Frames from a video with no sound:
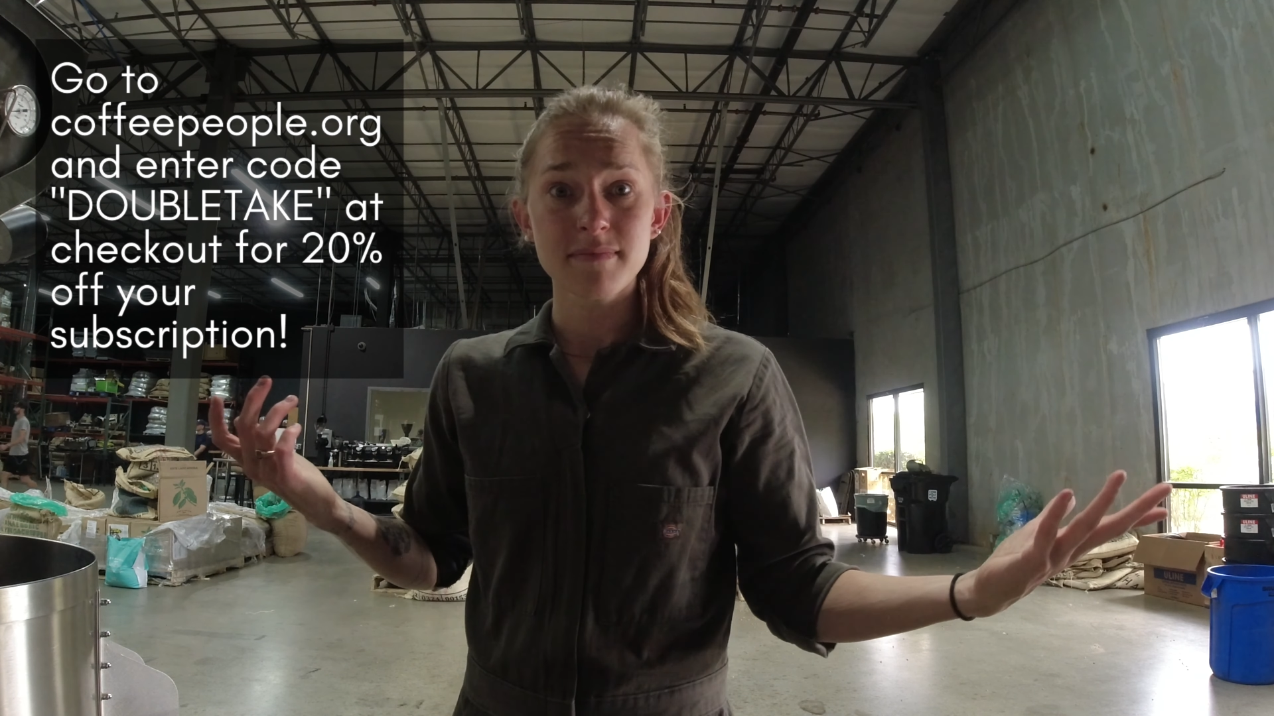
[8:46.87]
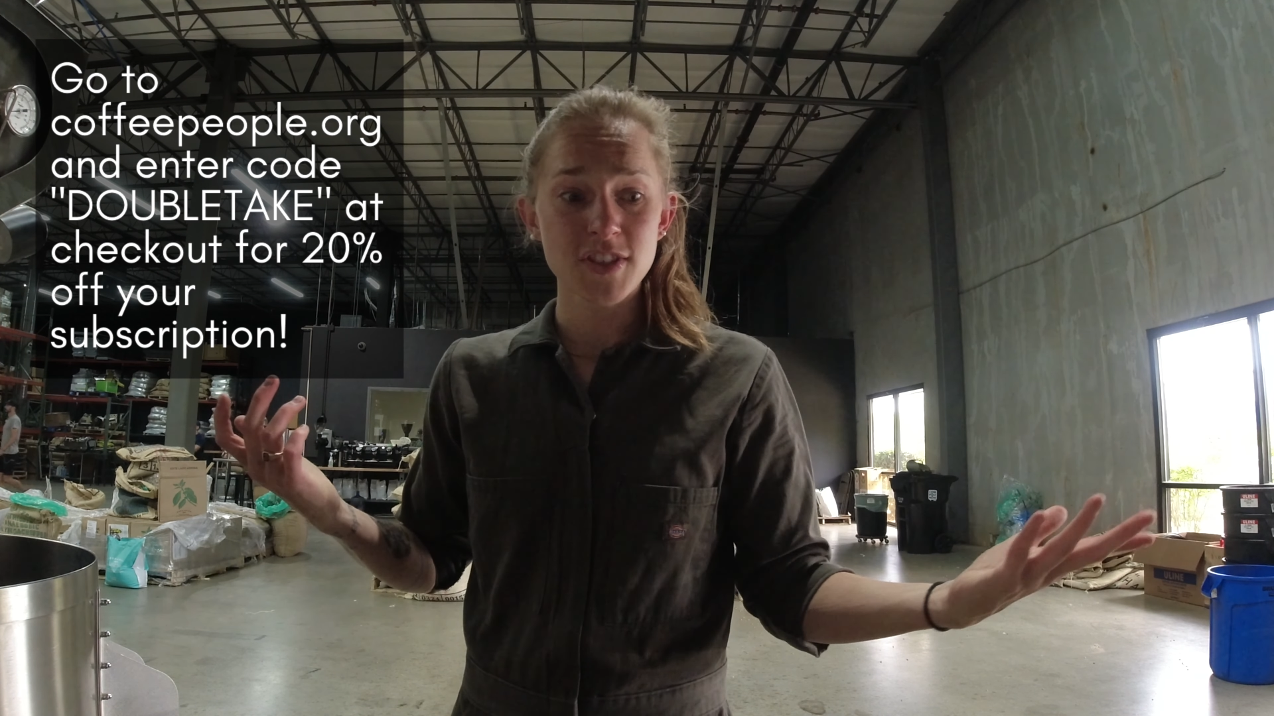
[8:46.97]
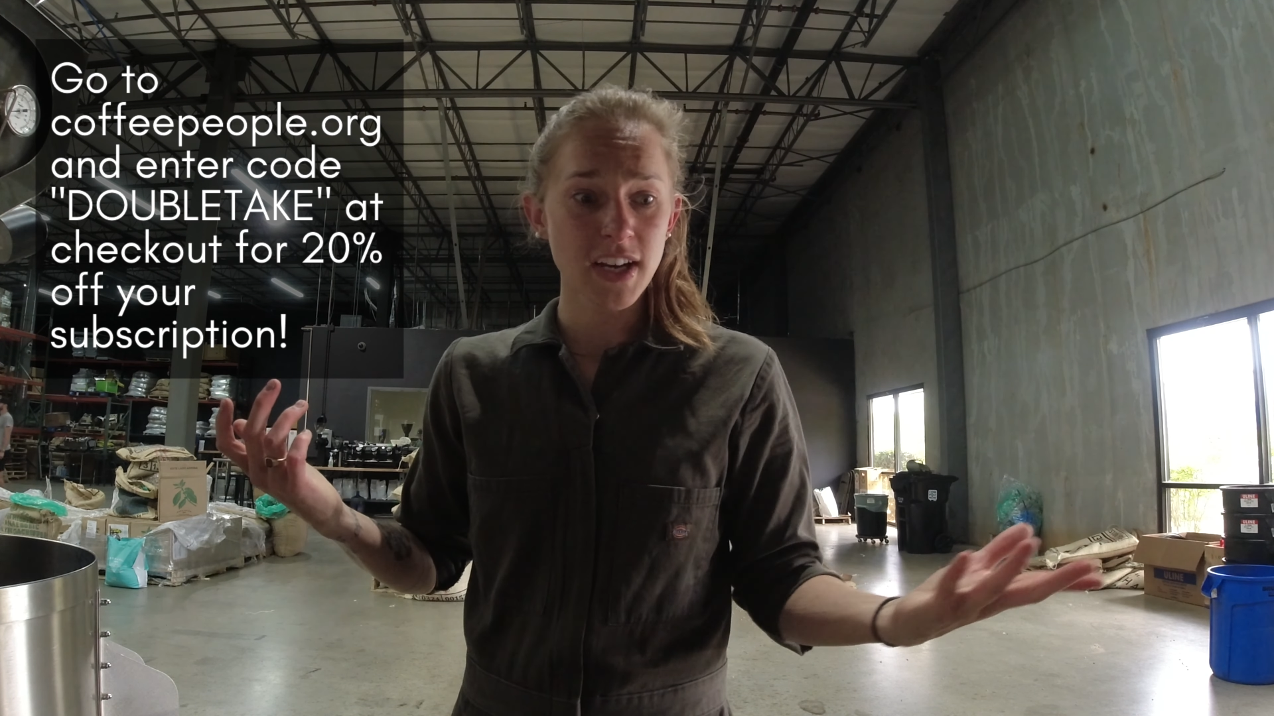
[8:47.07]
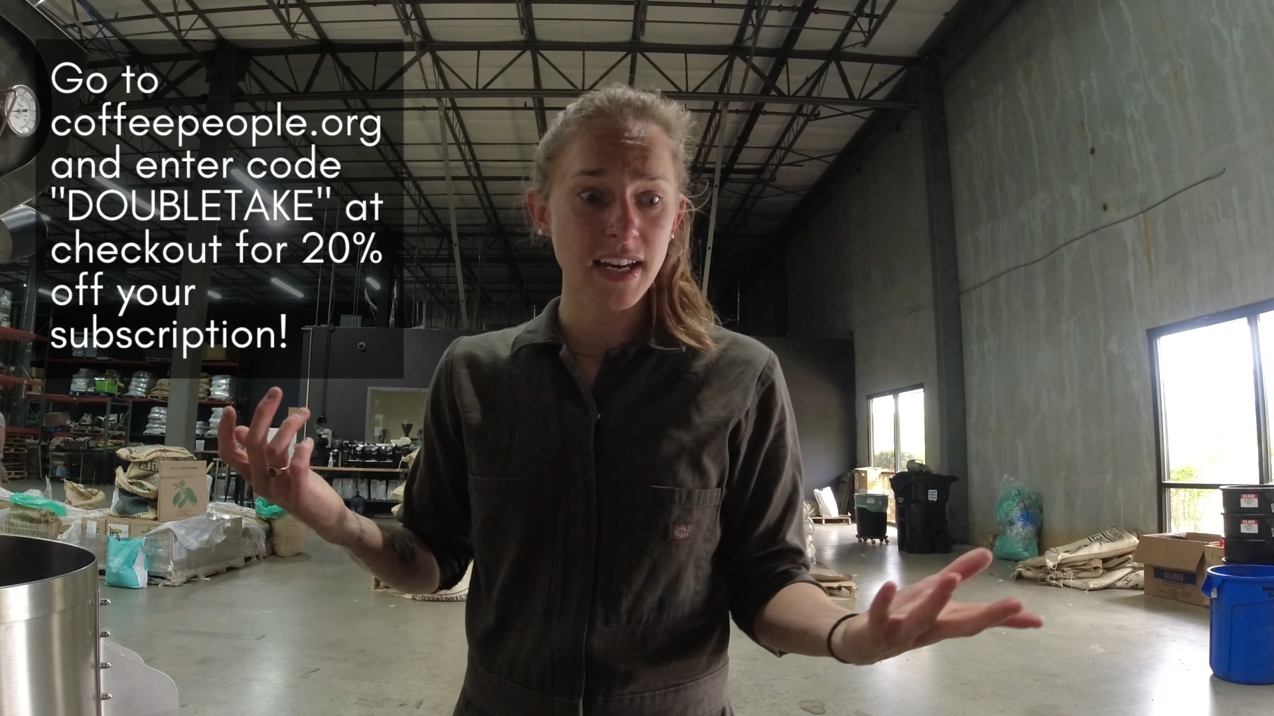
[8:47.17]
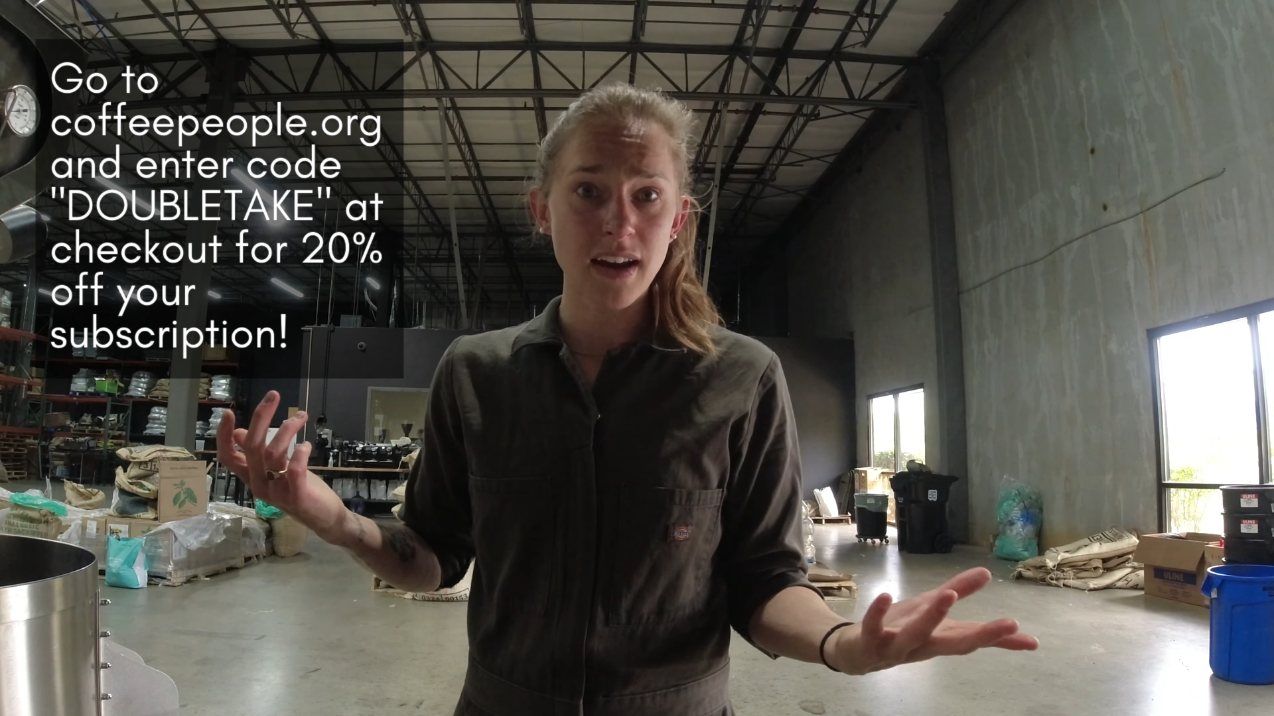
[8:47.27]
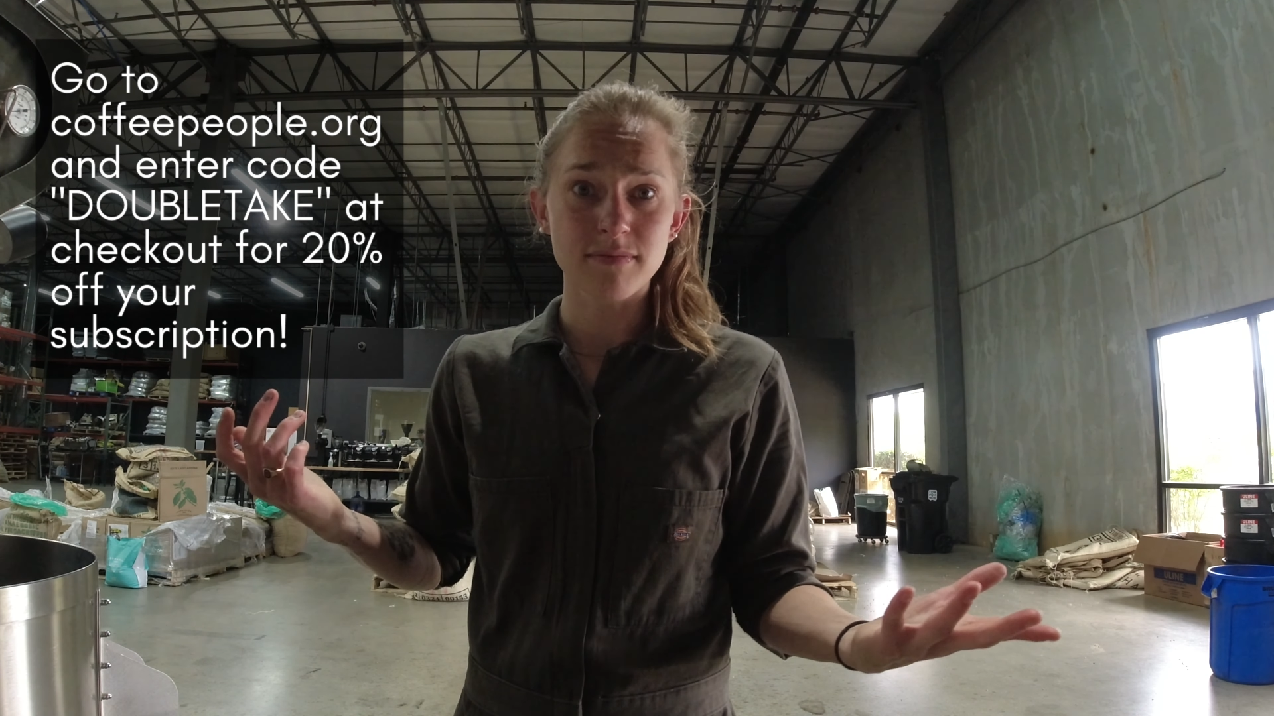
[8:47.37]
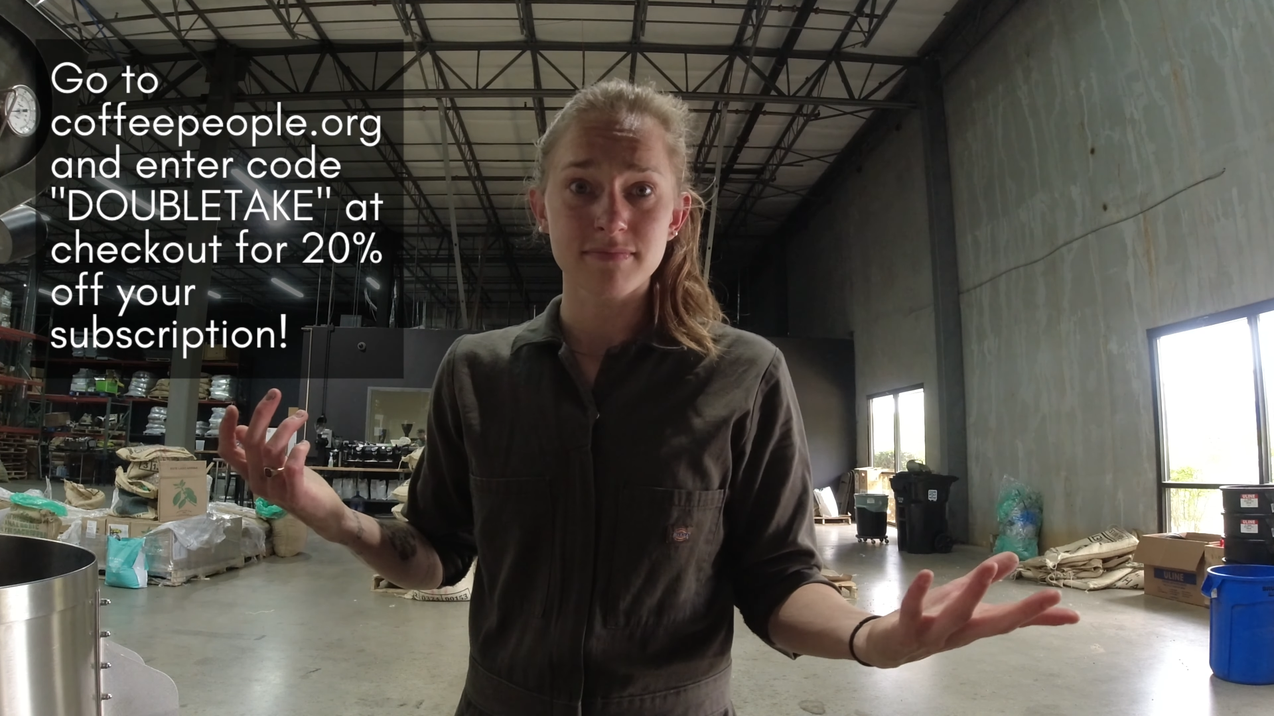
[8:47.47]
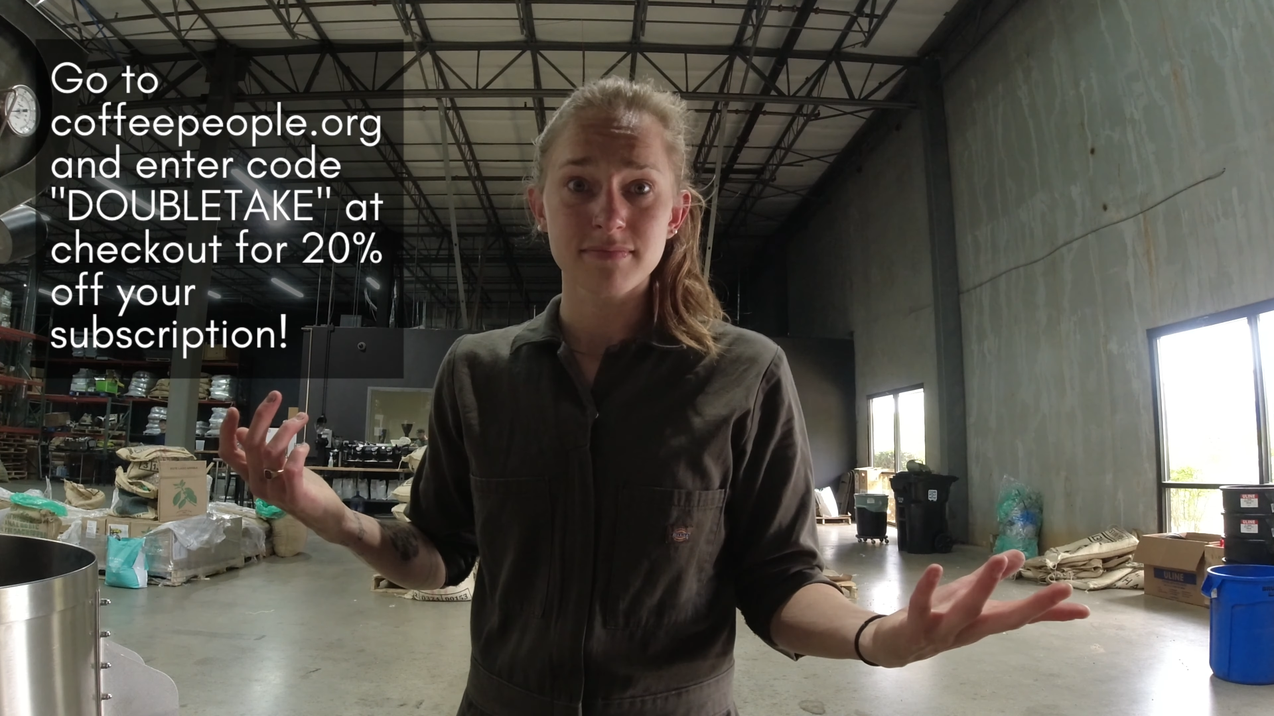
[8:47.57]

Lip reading: check it out.